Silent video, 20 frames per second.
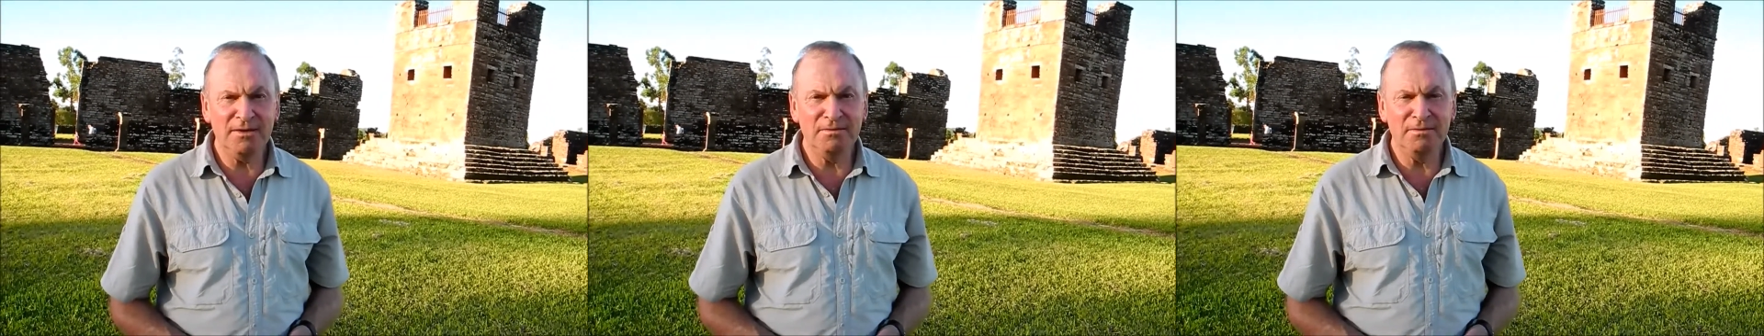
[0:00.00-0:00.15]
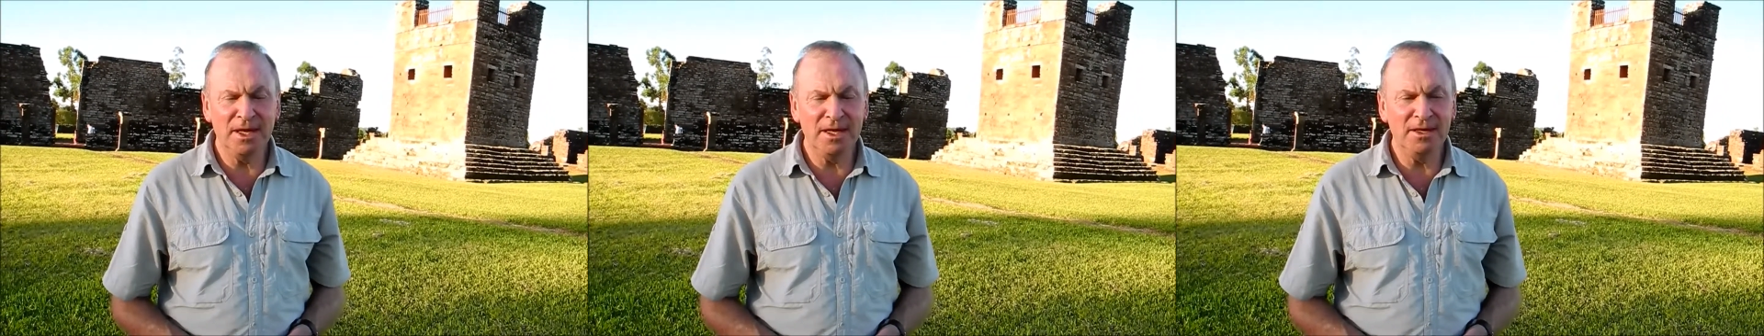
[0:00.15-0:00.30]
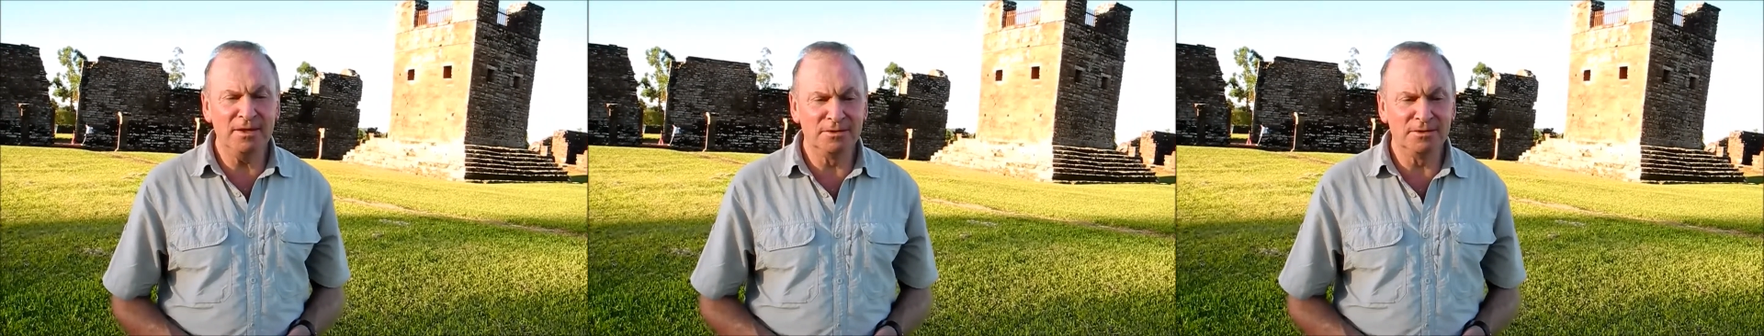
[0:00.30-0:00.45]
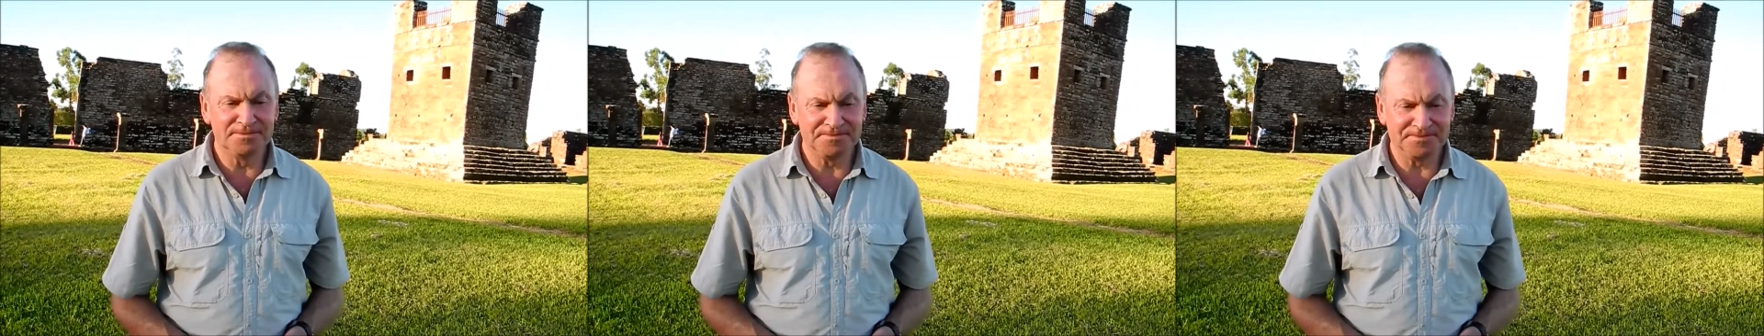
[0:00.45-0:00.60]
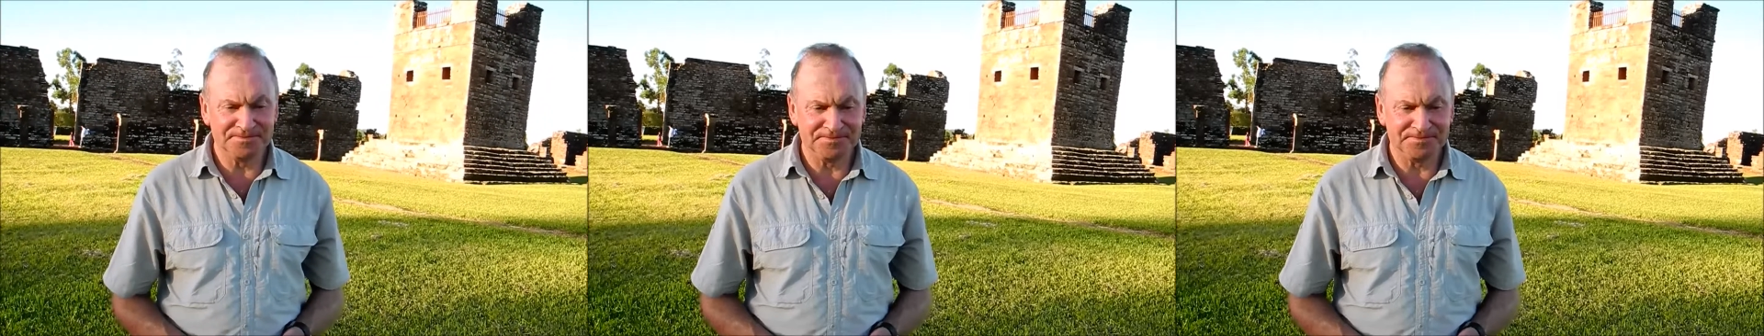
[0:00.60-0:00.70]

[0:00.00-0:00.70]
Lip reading: meal.